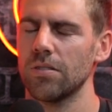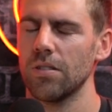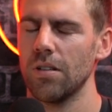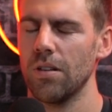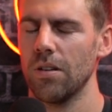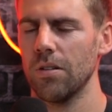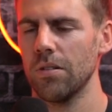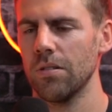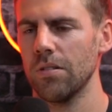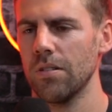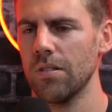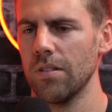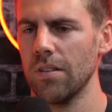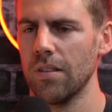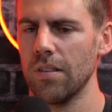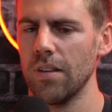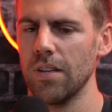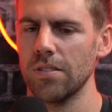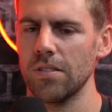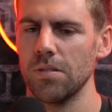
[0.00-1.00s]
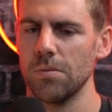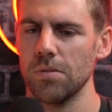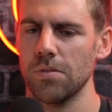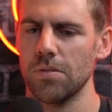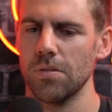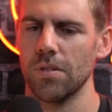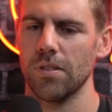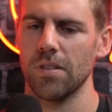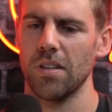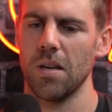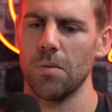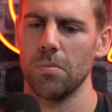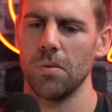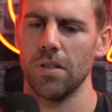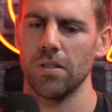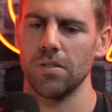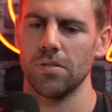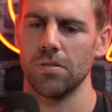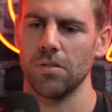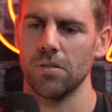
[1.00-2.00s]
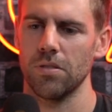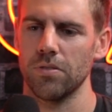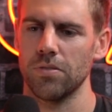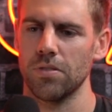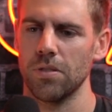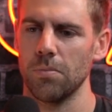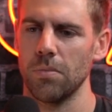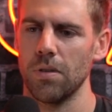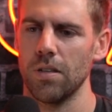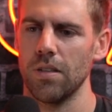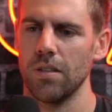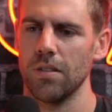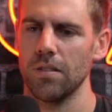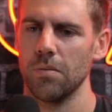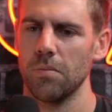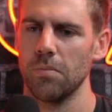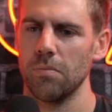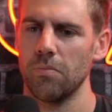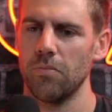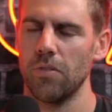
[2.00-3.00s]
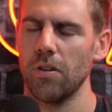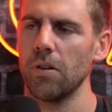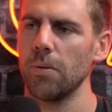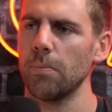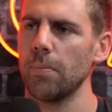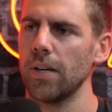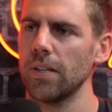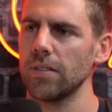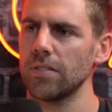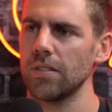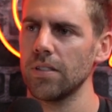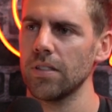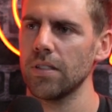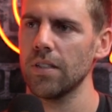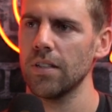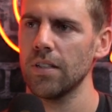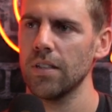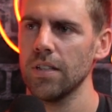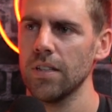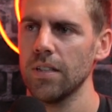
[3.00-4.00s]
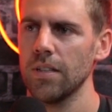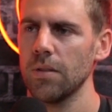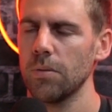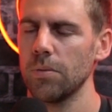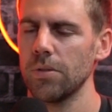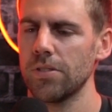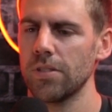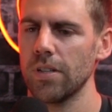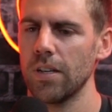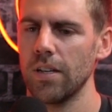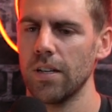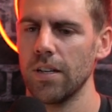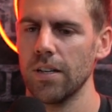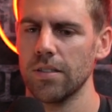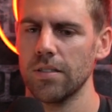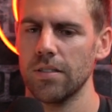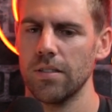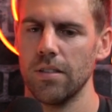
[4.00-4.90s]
So the things he was talking about, sort of similar, very basic, which I liked.